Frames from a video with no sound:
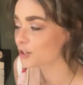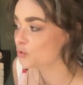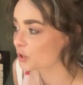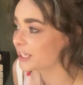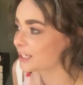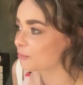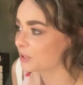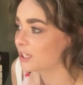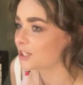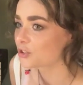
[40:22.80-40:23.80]
is really
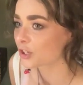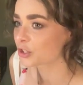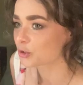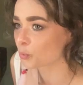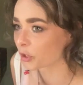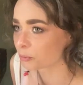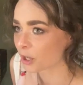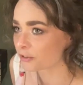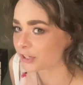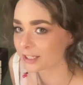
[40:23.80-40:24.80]
me just word
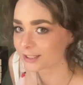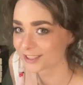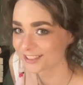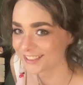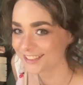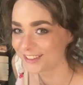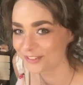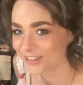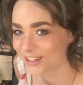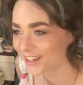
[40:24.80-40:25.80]
barfing,
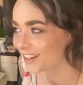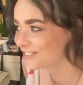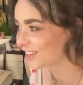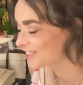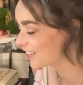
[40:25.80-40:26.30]
not